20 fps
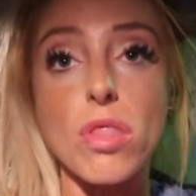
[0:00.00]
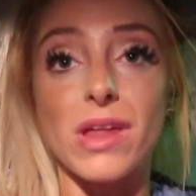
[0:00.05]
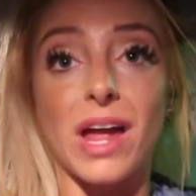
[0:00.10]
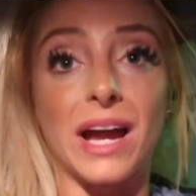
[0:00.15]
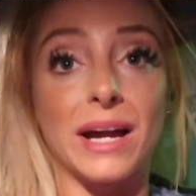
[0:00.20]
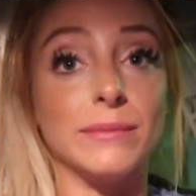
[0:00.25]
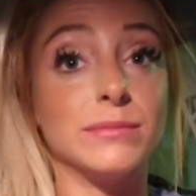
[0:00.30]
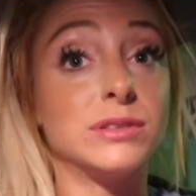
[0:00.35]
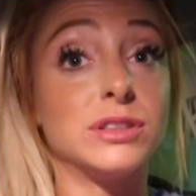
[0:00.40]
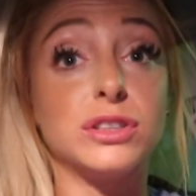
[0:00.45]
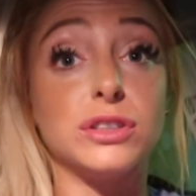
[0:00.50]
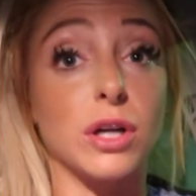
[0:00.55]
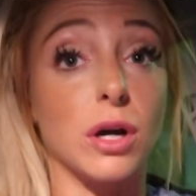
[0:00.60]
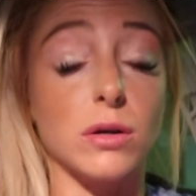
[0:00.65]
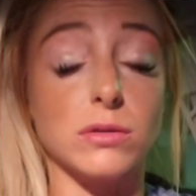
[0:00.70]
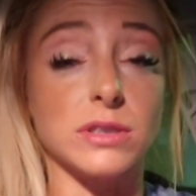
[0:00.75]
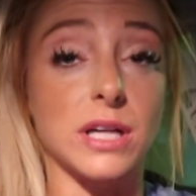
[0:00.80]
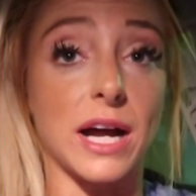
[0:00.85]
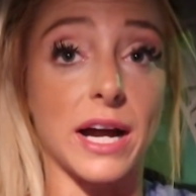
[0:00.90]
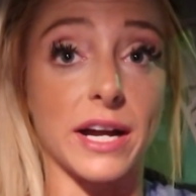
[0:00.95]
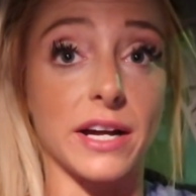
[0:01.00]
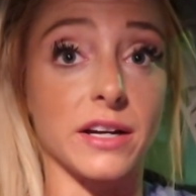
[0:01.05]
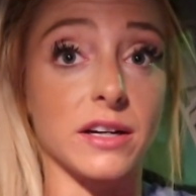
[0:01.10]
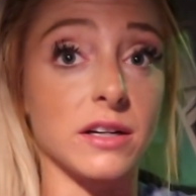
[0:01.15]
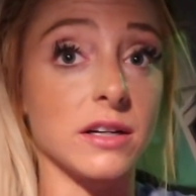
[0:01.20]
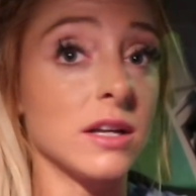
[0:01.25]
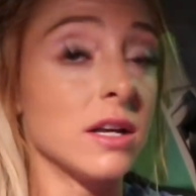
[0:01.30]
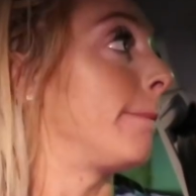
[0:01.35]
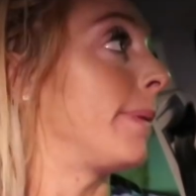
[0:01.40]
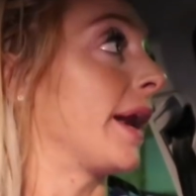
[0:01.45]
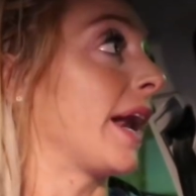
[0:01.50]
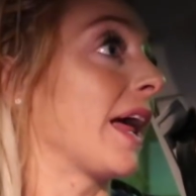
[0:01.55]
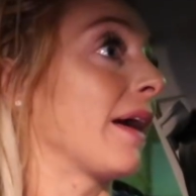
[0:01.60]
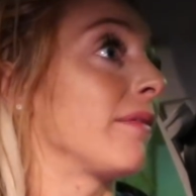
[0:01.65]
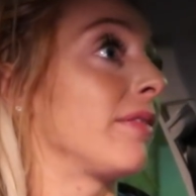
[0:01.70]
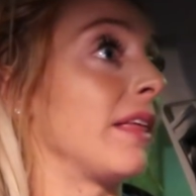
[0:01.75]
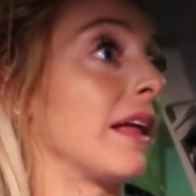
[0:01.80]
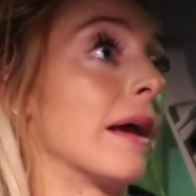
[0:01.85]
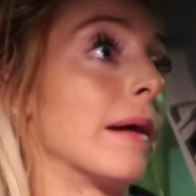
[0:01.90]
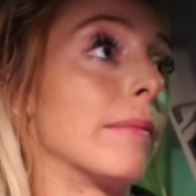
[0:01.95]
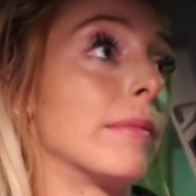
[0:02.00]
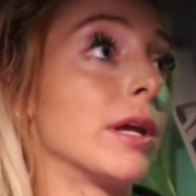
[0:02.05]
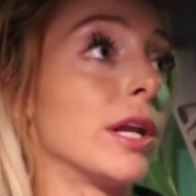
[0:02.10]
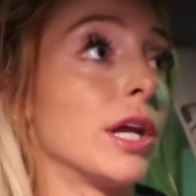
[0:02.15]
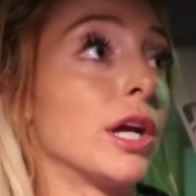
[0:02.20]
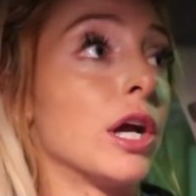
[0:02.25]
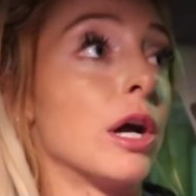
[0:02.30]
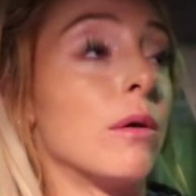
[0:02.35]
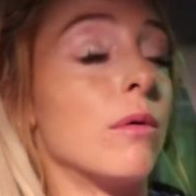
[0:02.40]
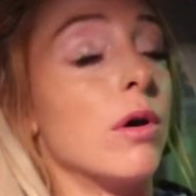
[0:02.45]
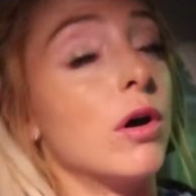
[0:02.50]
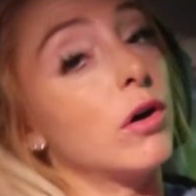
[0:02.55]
I'm so tired. But I think I'm gonna go